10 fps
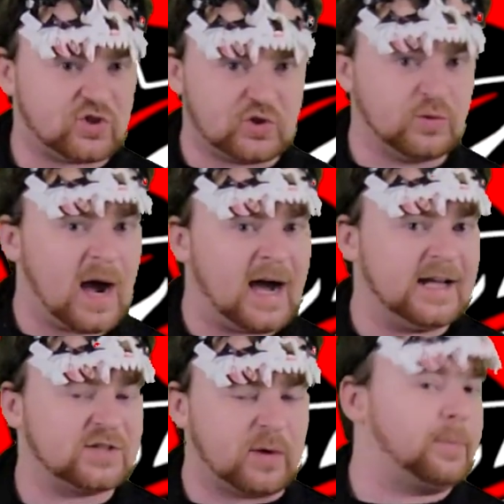true
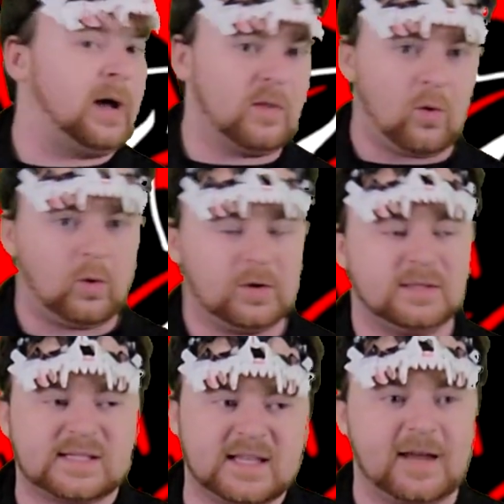eyes right behind the
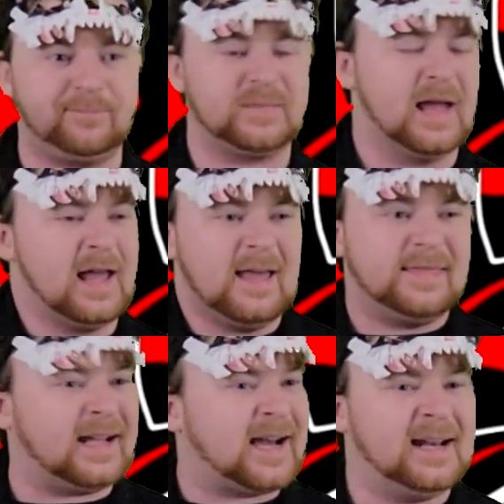horns, then
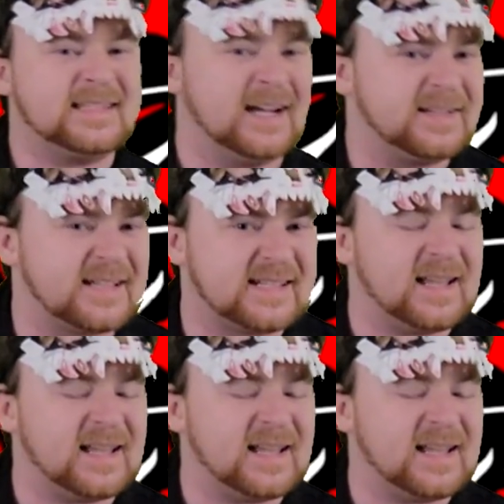that kind of tells us a